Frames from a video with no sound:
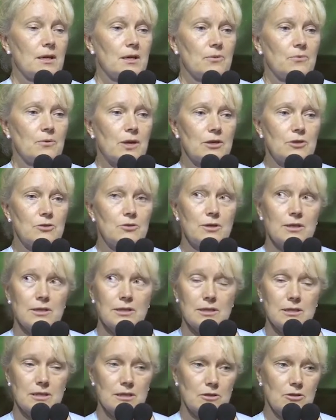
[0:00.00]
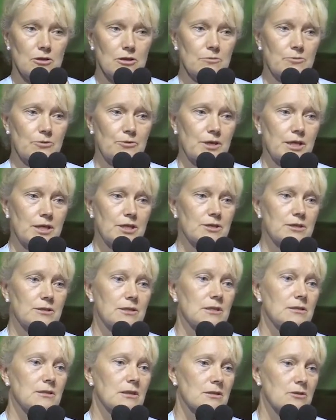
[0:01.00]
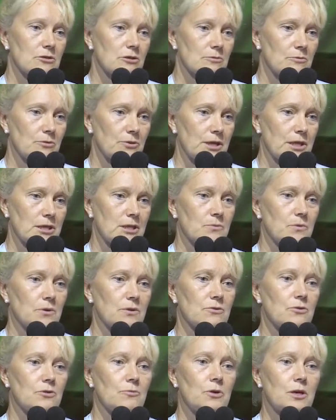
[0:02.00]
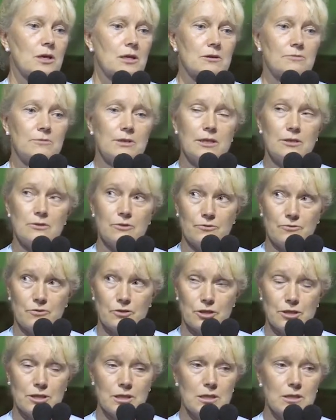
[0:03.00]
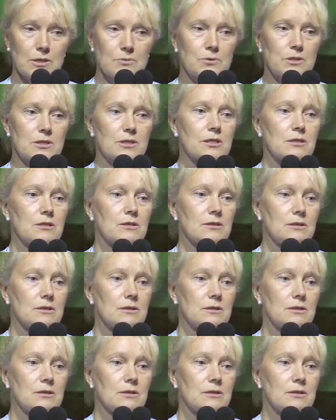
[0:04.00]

We are doing this in tight collaboration with Åbo Akademi University, which